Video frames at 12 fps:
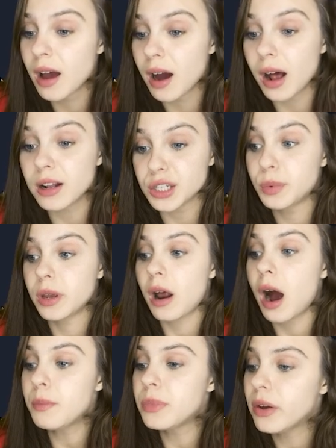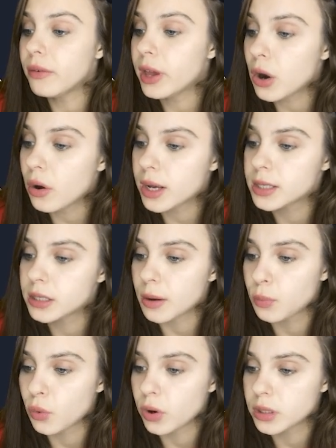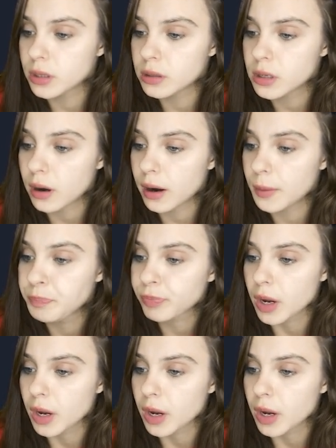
I'll speed up the video at some point in time,